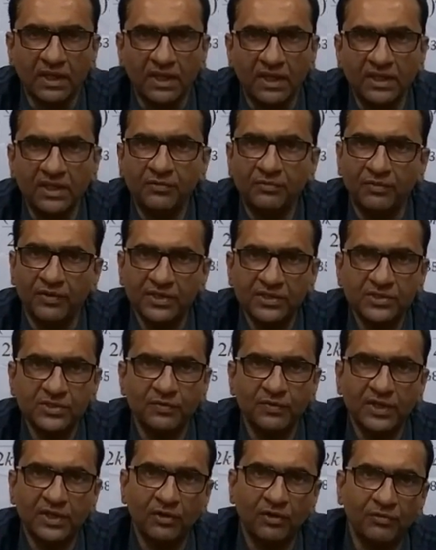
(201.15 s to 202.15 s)
in the first
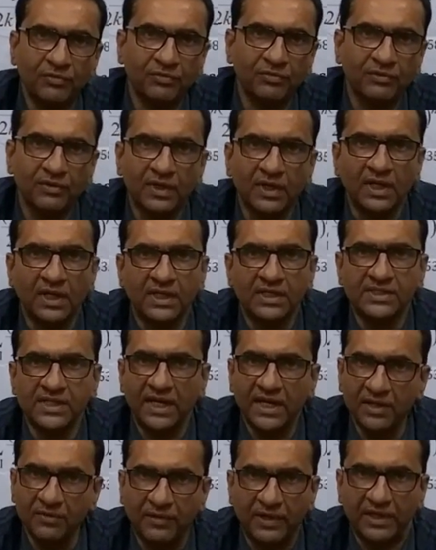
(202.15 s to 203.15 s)
week of
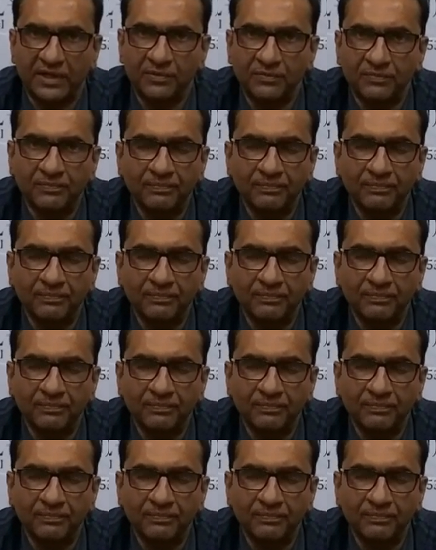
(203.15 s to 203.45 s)
January.